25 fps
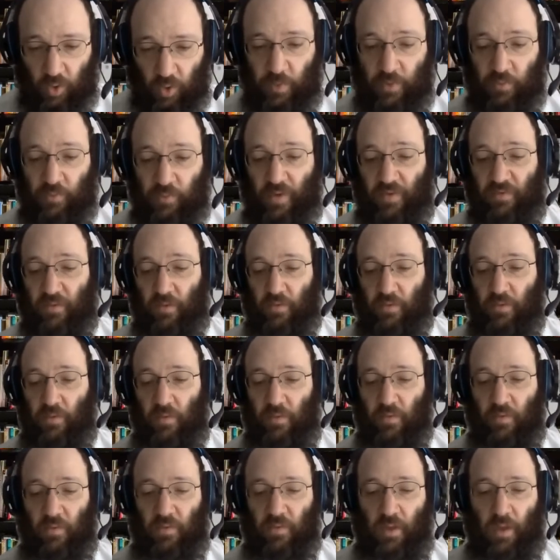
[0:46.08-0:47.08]
be
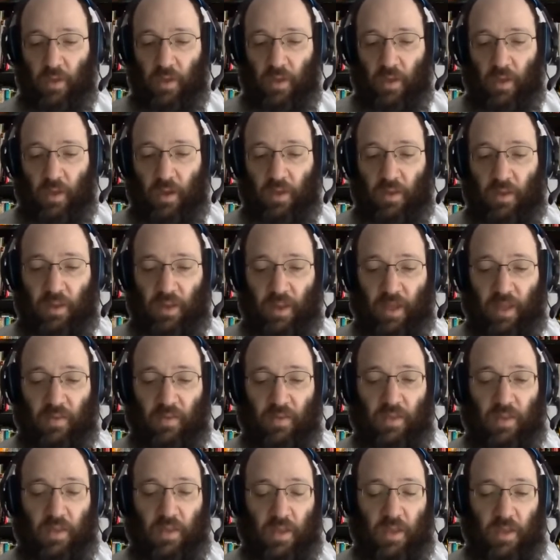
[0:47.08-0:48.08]
resolute, and
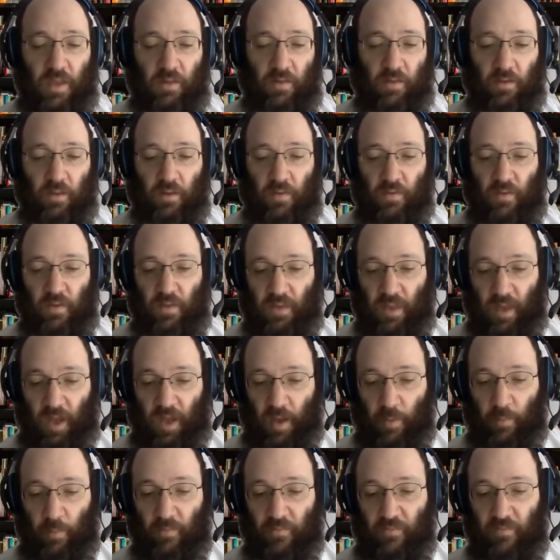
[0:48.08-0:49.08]
not to eat the
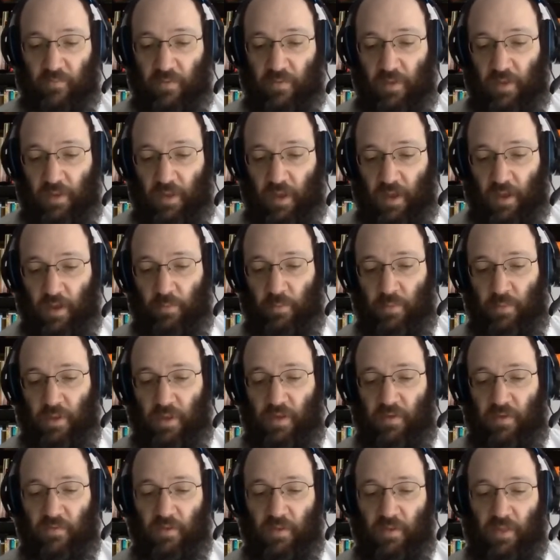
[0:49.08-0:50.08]
dam, for the dam
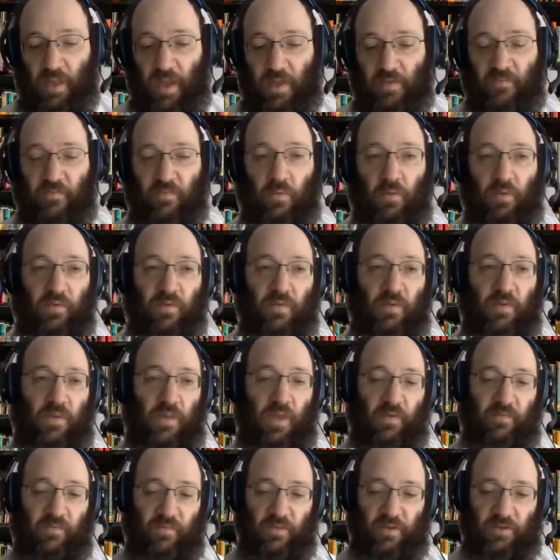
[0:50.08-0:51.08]
is the life force, the
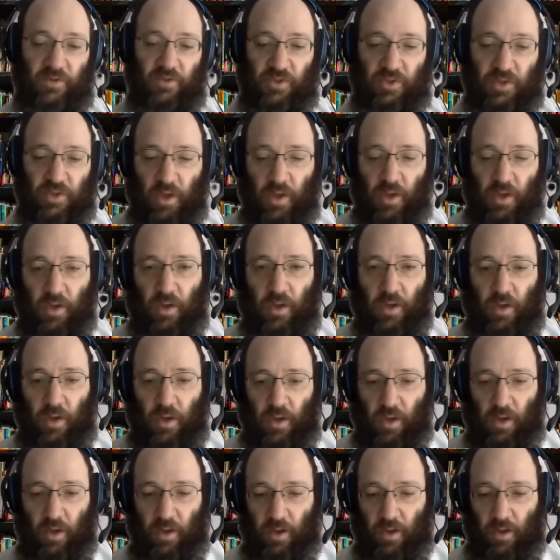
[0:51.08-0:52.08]
nefesh,
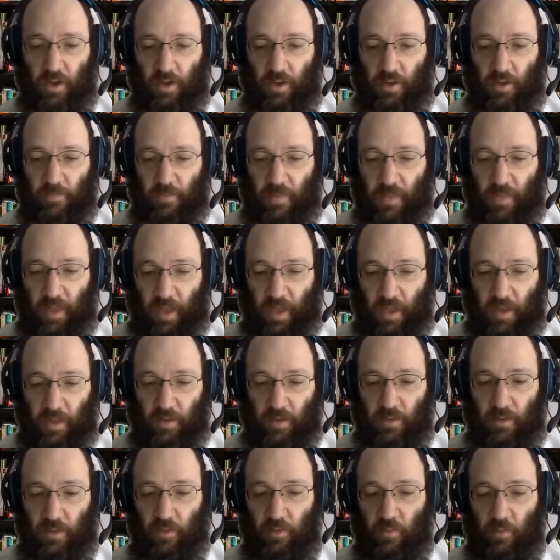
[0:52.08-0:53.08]

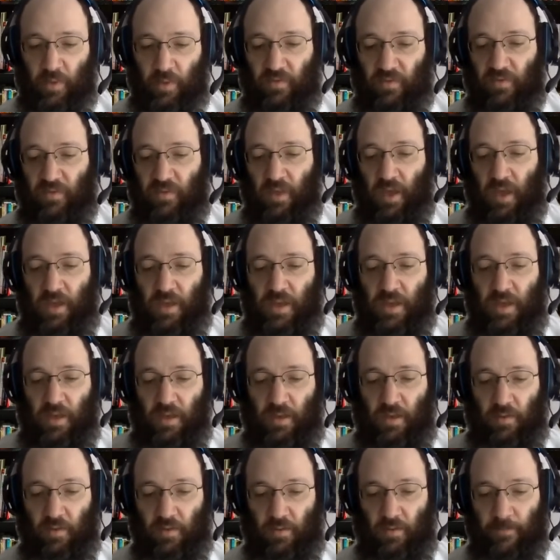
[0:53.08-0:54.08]
and you must not
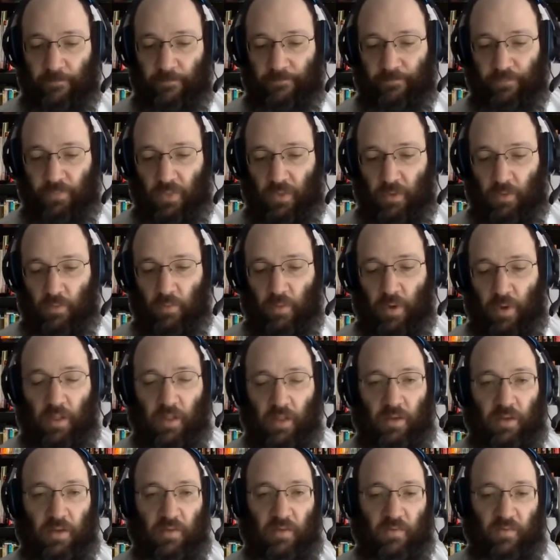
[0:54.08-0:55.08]
eat it
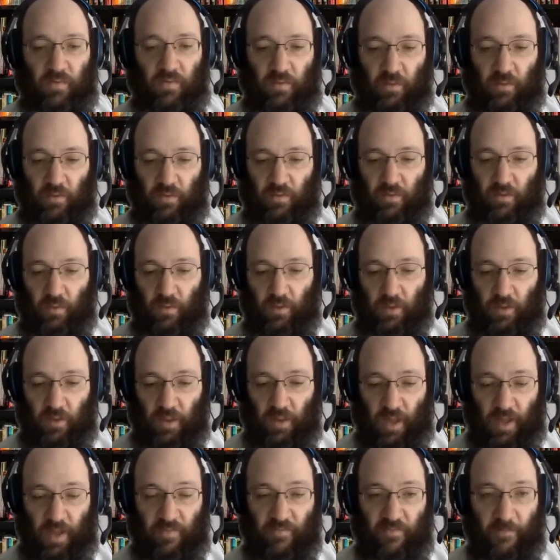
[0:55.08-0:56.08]
while it is still
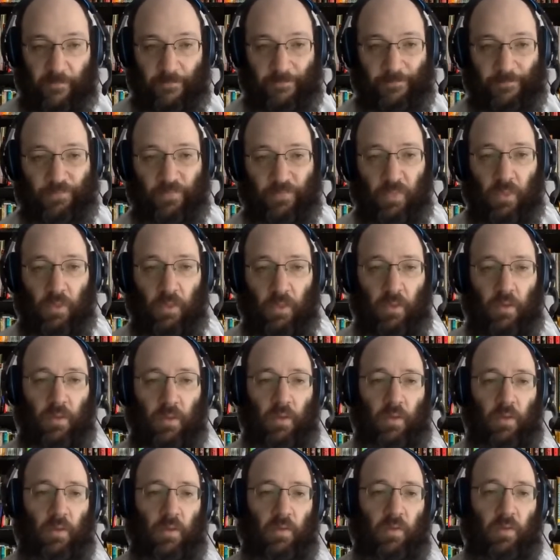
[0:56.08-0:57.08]
alive.
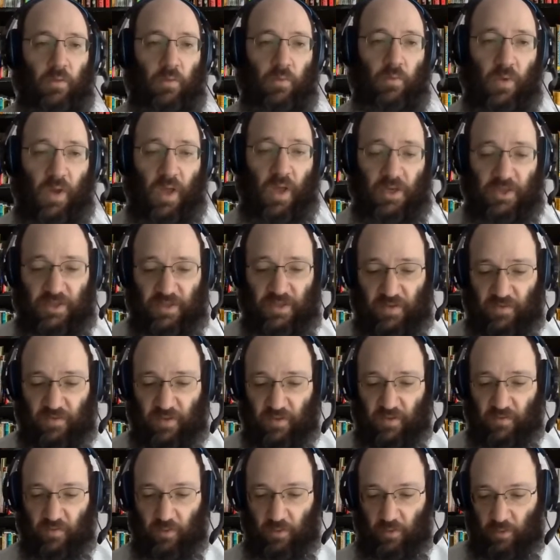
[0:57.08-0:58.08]
So Rashi
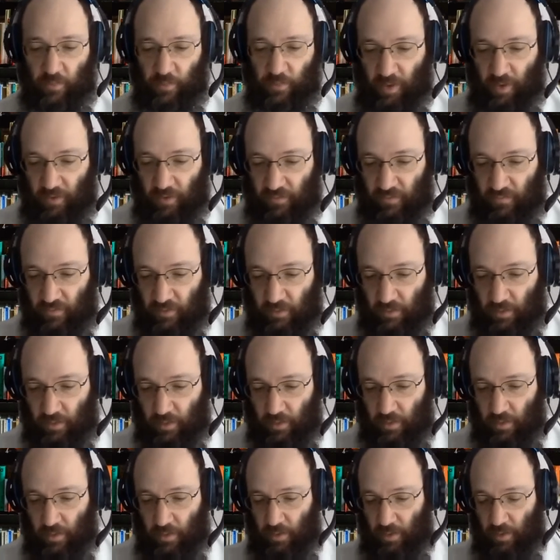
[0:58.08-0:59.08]
says in the pasuk,
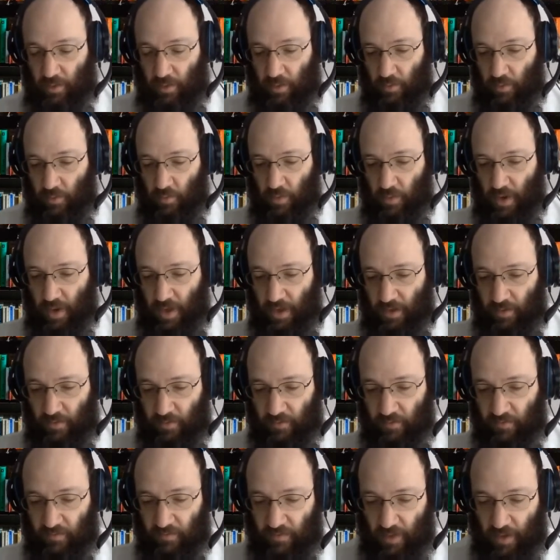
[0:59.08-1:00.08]
"Rak
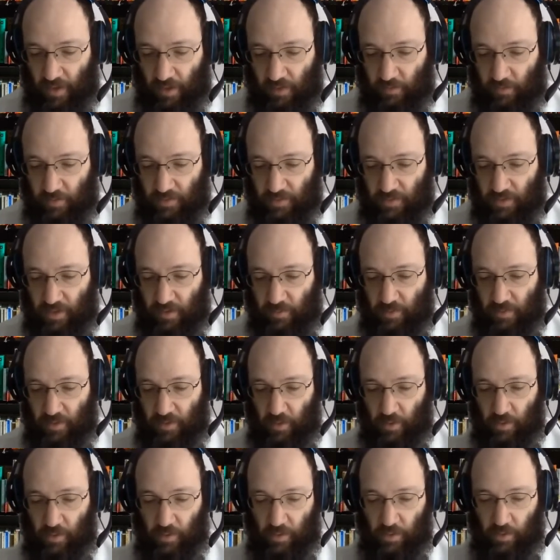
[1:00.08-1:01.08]
chazak belibi
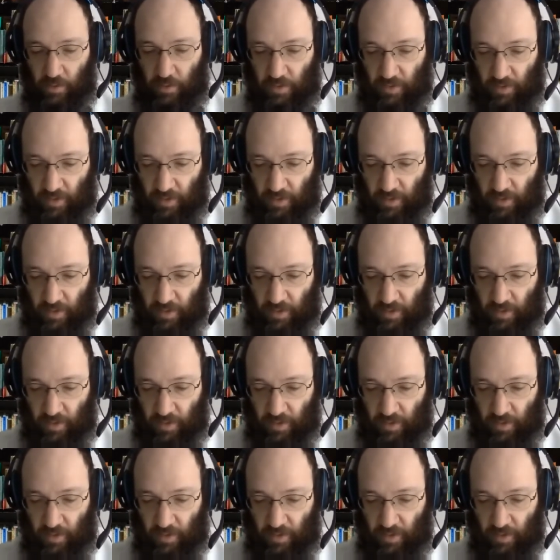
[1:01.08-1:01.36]
oichel